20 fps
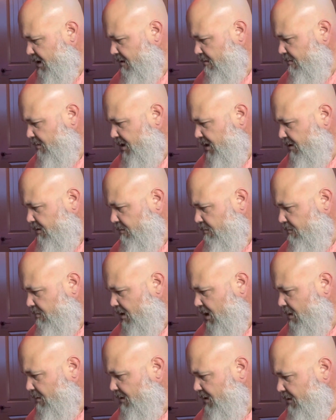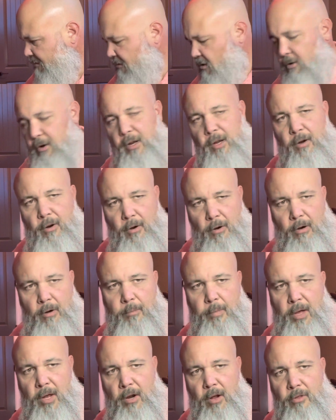them, and you probably have already heard
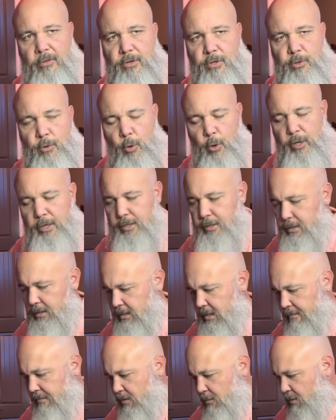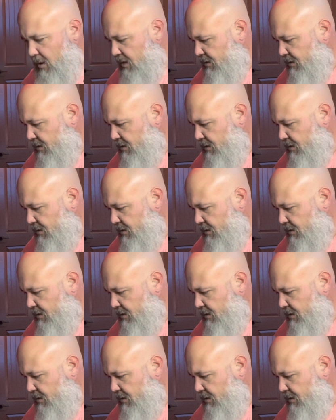about all the shortages everywhere.